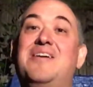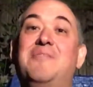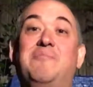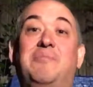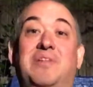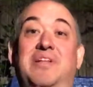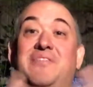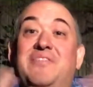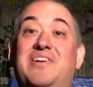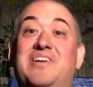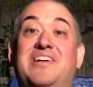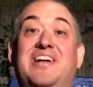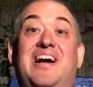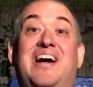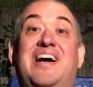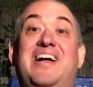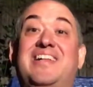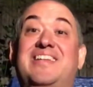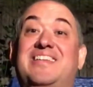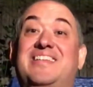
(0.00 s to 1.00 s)
Believe it or
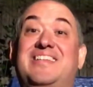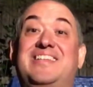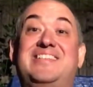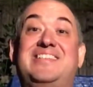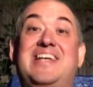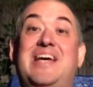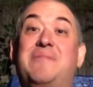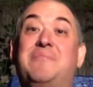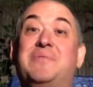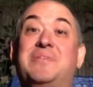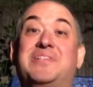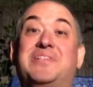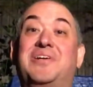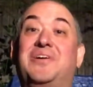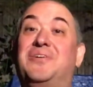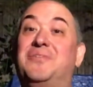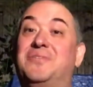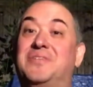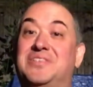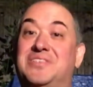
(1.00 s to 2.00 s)
not, this
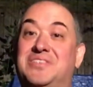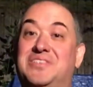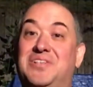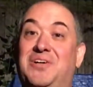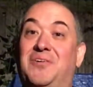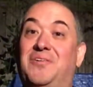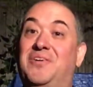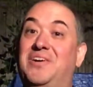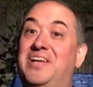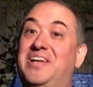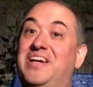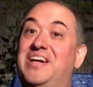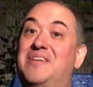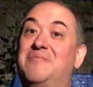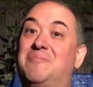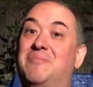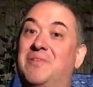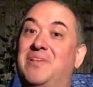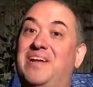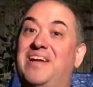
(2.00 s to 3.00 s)
episode was totally
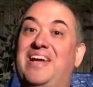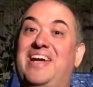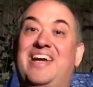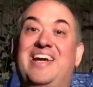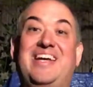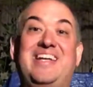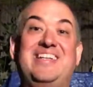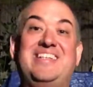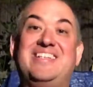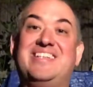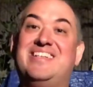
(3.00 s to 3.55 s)
unplanned,